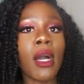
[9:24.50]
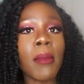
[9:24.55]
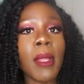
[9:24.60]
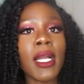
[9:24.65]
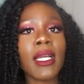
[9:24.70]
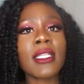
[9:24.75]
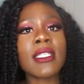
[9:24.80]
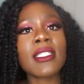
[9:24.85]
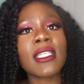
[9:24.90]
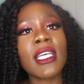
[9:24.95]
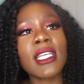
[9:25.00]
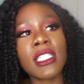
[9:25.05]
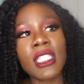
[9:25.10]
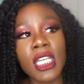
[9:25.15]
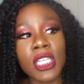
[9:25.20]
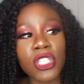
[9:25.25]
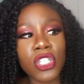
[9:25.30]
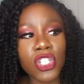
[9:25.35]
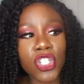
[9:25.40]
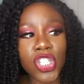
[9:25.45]
not gonna say it
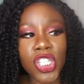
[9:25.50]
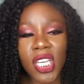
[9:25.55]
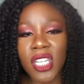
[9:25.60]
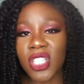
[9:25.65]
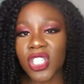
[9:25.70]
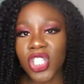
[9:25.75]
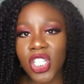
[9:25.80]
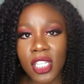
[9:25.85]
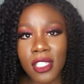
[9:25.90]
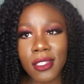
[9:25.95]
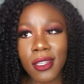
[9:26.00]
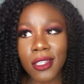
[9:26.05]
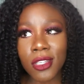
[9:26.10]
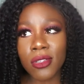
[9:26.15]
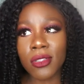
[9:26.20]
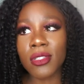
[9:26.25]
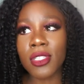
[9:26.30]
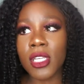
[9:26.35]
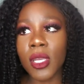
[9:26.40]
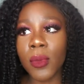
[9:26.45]
doesn't shed. It sheds like
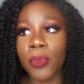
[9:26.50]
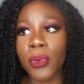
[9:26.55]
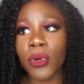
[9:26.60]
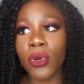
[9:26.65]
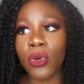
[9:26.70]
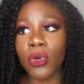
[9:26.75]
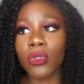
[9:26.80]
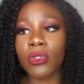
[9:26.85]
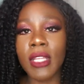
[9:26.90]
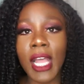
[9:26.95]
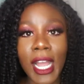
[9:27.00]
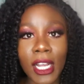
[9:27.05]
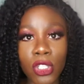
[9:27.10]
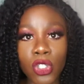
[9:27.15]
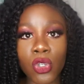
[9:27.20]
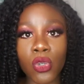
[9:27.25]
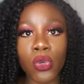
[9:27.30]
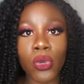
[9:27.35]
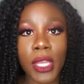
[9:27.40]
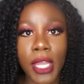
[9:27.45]
your typical
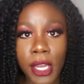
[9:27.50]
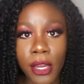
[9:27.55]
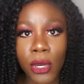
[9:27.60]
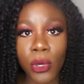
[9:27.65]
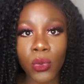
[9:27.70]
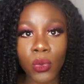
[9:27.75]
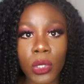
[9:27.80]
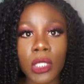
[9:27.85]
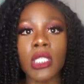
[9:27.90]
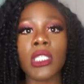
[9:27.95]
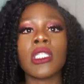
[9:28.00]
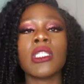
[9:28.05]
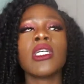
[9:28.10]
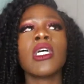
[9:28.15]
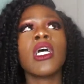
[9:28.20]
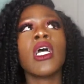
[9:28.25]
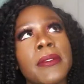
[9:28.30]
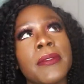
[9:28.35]
natural hair would.